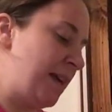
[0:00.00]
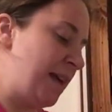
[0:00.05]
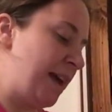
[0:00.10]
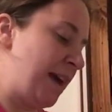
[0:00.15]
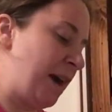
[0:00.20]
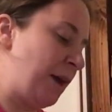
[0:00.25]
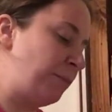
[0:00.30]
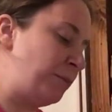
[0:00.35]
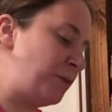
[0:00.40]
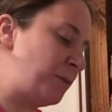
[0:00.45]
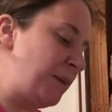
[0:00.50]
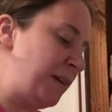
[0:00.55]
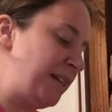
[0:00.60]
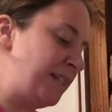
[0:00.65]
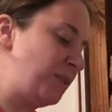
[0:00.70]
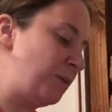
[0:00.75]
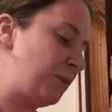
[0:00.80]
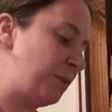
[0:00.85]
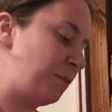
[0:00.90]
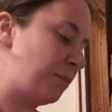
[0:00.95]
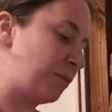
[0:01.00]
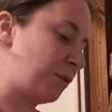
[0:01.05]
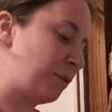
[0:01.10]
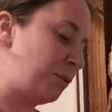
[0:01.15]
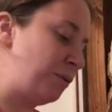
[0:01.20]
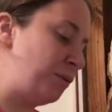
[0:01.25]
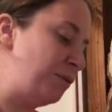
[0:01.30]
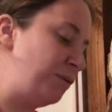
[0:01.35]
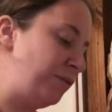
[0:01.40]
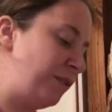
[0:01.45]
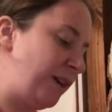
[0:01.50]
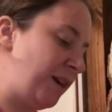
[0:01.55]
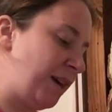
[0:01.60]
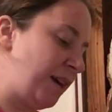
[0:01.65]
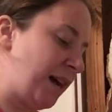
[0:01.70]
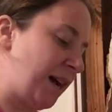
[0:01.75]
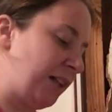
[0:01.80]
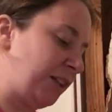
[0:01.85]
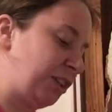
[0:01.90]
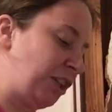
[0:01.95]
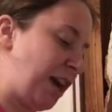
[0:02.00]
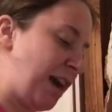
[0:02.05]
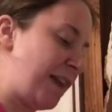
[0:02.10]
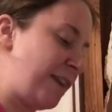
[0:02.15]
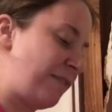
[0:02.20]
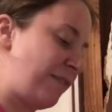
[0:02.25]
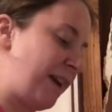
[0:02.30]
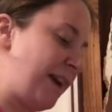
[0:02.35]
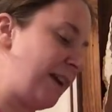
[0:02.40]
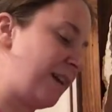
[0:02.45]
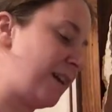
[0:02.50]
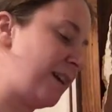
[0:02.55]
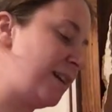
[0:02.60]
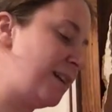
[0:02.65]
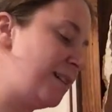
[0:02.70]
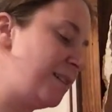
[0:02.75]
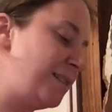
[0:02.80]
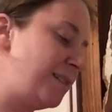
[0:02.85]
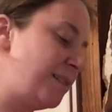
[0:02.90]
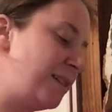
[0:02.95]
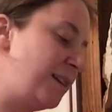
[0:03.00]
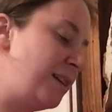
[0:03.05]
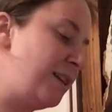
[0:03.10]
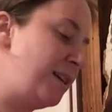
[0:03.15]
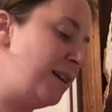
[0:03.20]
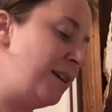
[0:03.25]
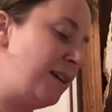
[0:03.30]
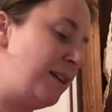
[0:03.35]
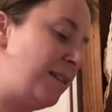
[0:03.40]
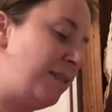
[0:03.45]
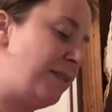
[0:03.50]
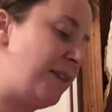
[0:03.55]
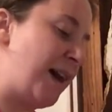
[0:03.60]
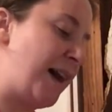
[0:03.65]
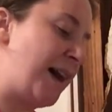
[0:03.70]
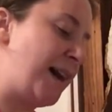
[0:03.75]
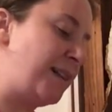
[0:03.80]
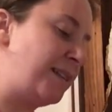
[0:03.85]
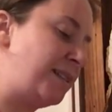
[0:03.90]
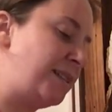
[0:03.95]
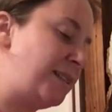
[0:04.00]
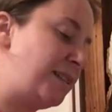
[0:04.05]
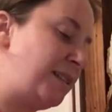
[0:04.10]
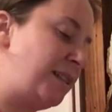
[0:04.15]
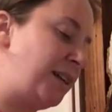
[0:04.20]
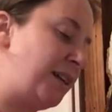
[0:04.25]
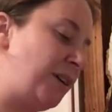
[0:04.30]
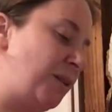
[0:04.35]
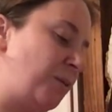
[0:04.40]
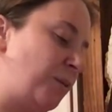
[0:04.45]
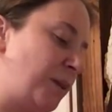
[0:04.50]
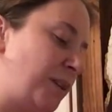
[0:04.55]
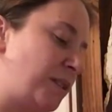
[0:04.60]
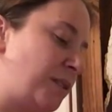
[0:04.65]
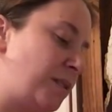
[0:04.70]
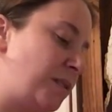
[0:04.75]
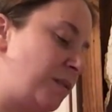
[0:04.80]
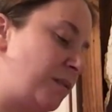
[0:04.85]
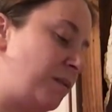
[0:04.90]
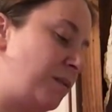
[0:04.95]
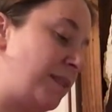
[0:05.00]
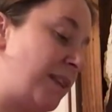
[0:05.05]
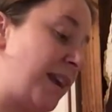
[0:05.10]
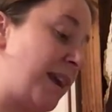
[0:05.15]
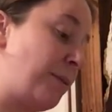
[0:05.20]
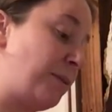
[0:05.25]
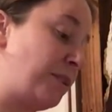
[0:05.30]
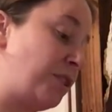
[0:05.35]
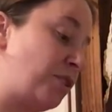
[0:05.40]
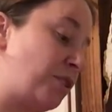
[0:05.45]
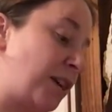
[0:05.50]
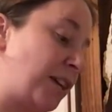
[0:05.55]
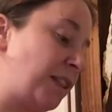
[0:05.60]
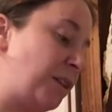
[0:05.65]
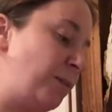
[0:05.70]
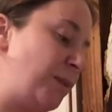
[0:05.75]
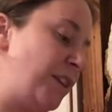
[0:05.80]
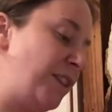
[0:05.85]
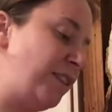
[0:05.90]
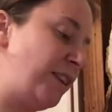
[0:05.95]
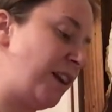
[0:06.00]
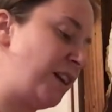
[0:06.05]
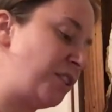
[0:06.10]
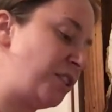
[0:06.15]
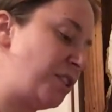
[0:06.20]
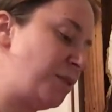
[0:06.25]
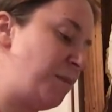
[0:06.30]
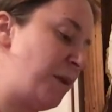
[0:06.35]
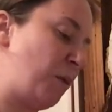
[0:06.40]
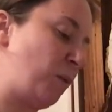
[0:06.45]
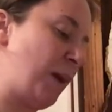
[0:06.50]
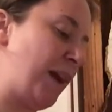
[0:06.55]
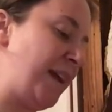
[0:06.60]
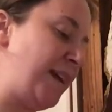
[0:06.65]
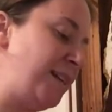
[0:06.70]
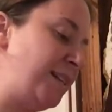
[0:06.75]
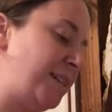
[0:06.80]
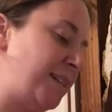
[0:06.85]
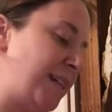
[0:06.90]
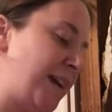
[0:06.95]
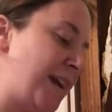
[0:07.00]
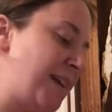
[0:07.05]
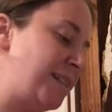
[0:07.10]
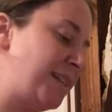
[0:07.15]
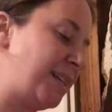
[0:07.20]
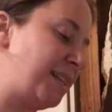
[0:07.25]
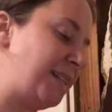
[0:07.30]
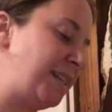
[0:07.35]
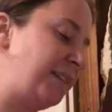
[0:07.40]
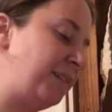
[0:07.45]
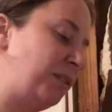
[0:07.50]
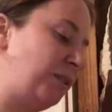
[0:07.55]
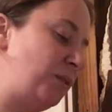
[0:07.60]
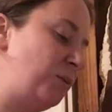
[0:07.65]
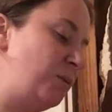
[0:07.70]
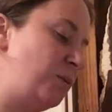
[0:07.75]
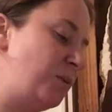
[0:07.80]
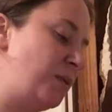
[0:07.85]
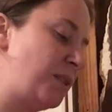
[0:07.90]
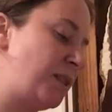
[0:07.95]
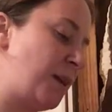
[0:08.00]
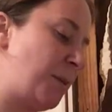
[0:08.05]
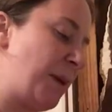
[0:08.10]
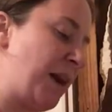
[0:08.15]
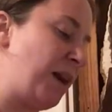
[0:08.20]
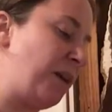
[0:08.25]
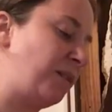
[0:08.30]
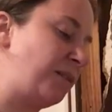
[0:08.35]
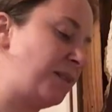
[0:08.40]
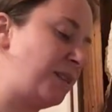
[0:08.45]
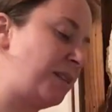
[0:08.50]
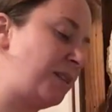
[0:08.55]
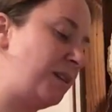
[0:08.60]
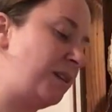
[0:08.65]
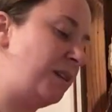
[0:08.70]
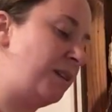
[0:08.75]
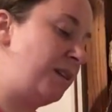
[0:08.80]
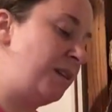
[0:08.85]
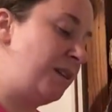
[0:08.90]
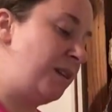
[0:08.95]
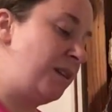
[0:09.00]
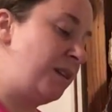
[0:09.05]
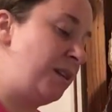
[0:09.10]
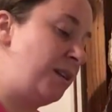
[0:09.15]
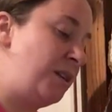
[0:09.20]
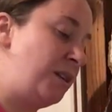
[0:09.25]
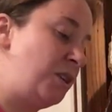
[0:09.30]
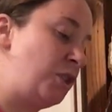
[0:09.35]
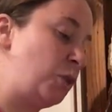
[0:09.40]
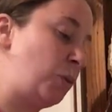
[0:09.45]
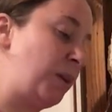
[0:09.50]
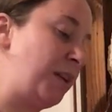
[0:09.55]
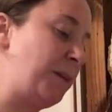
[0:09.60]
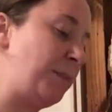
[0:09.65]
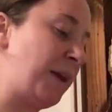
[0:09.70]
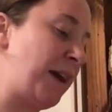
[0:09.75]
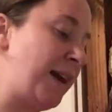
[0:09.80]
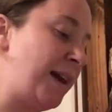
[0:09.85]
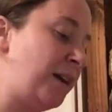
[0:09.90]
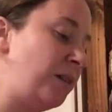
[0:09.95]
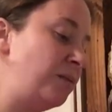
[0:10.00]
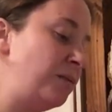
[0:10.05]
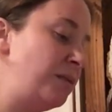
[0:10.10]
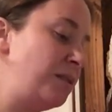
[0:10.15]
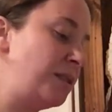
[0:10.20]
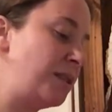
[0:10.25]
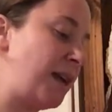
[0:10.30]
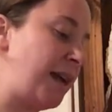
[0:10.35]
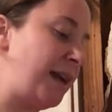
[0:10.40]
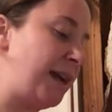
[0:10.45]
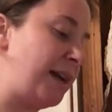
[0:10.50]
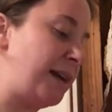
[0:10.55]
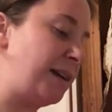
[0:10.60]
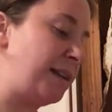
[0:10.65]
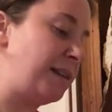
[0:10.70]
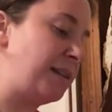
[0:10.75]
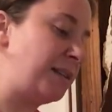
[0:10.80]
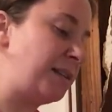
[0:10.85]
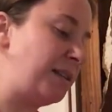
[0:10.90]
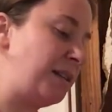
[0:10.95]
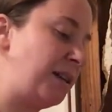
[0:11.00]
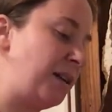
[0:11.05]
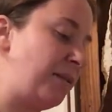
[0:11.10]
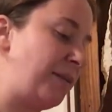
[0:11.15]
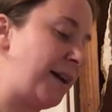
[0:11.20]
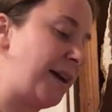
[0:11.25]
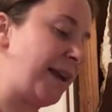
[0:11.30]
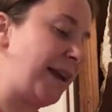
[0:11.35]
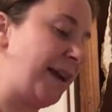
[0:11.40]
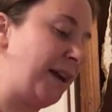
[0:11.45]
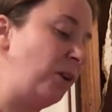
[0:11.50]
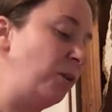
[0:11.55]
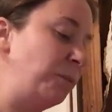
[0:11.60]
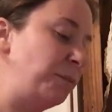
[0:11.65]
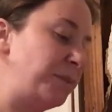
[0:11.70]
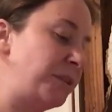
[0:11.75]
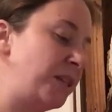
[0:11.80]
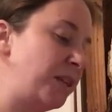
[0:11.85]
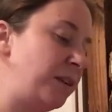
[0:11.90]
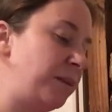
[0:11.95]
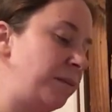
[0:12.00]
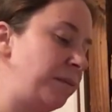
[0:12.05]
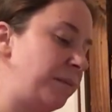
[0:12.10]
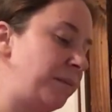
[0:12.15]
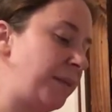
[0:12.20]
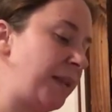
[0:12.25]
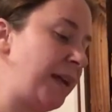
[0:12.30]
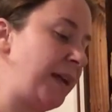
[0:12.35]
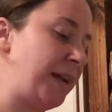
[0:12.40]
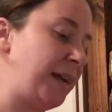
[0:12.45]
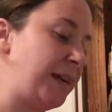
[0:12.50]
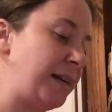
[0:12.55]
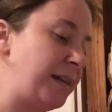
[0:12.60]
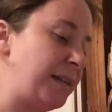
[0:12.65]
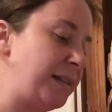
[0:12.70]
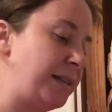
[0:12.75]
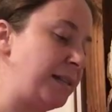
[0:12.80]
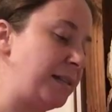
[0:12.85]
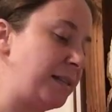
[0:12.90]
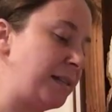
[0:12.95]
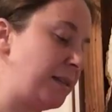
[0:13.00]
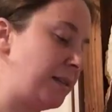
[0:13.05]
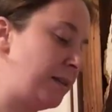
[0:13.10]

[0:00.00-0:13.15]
helped me to improve a lot of areas that, you know, that I was struggling with. Not just my weight. Yes, I did lose about 20 pounds, and, you know, that helped. And,